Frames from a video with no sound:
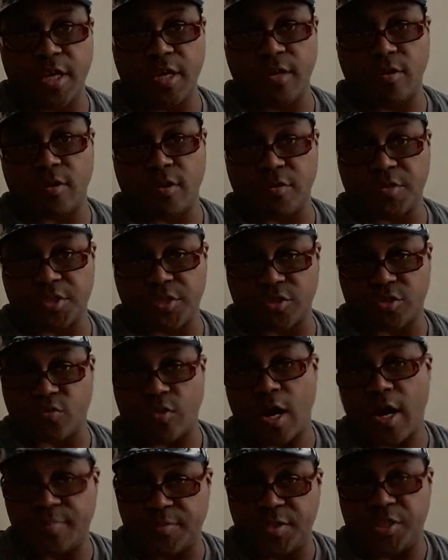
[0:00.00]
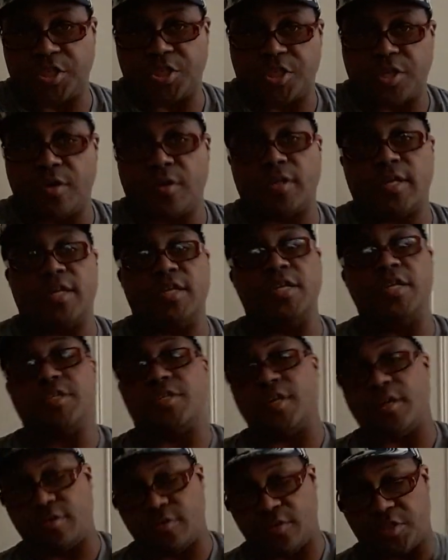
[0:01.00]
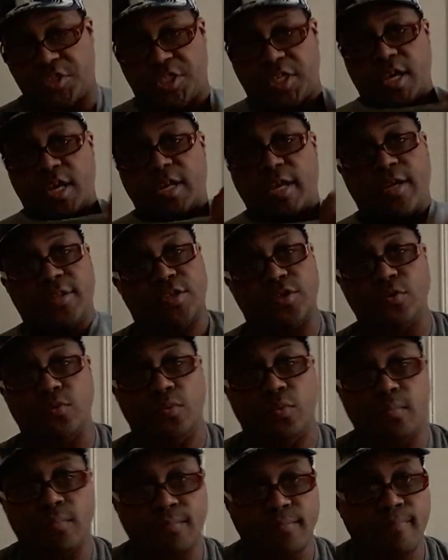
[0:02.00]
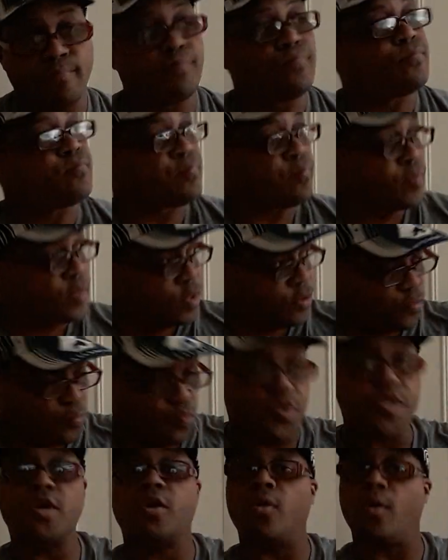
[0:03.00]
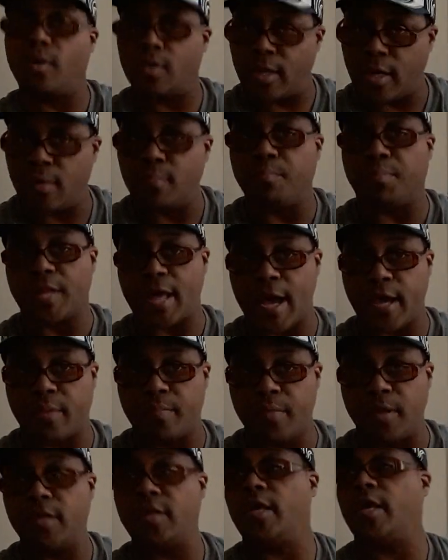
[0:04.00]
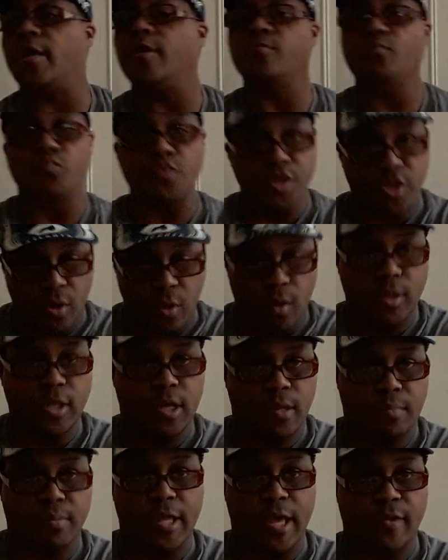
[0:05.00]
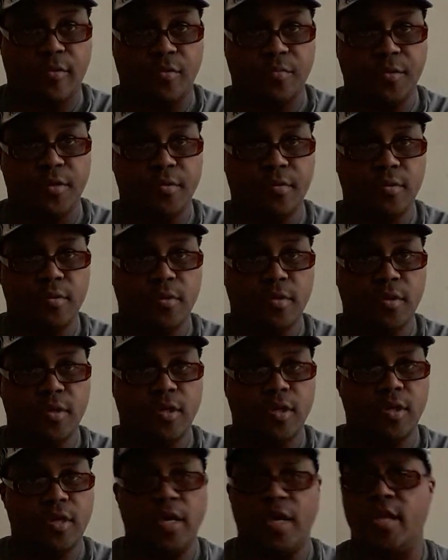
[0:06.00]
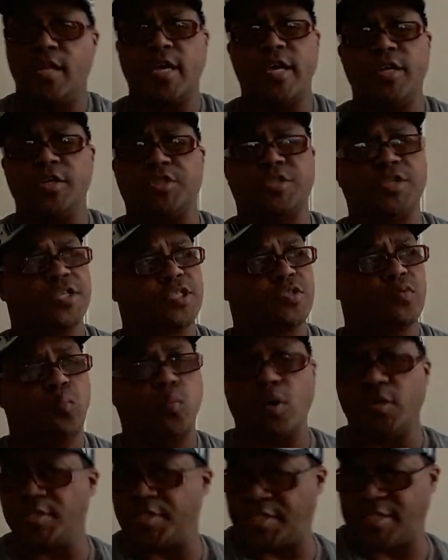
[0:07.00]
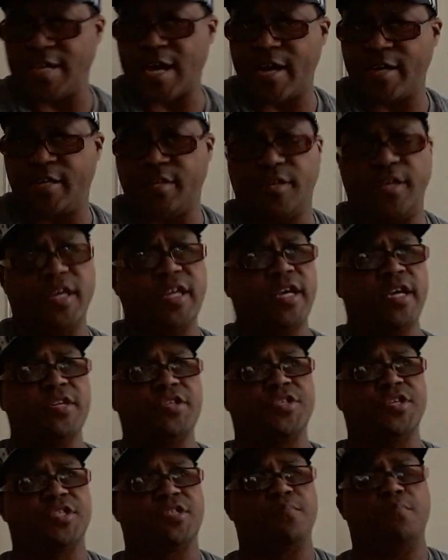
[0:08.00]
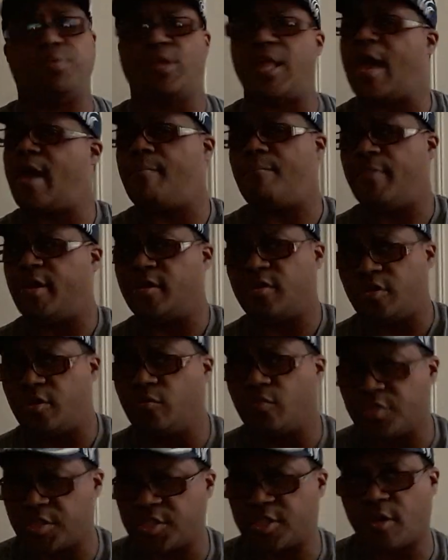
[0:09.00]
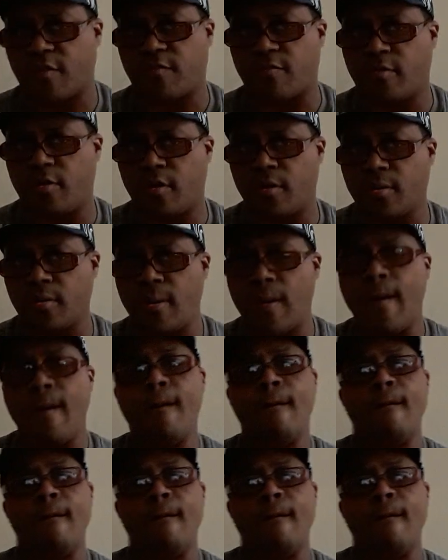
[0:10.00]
and are subscribed to the show that need to understand that too. We call out black men and we call out black women. It ain't just one-sided. It ain't just black men doing stuff wrong.